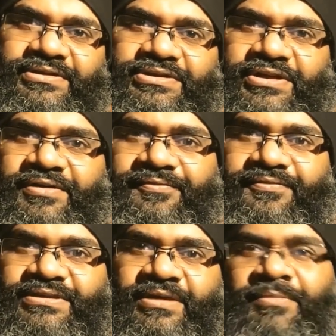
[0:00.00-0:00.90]
Derf
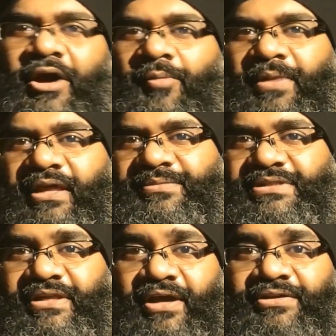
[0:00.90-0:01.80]
somehow blames
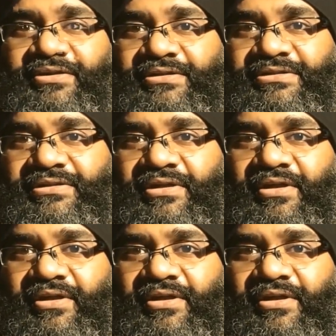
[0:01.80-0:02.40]
the others,